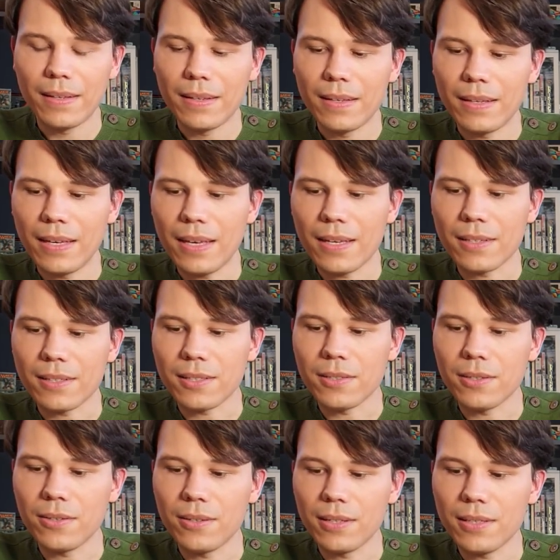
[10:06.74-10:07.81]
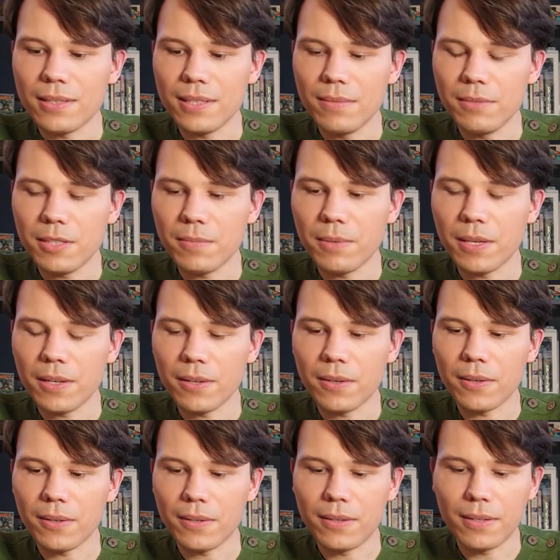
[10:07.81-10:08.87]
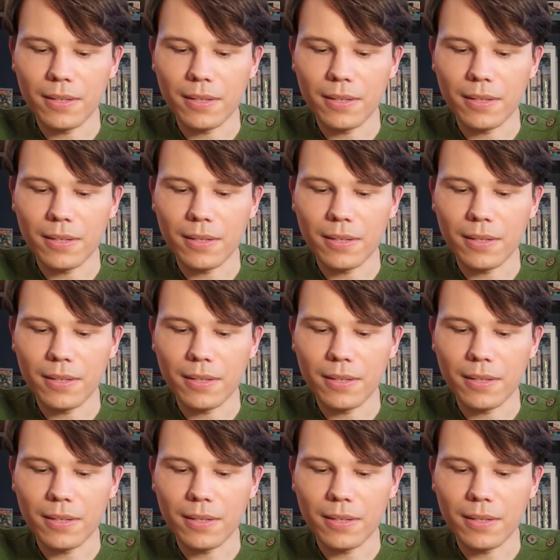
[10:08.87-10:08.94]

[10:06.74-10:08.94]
Yeah, so it seems to be a good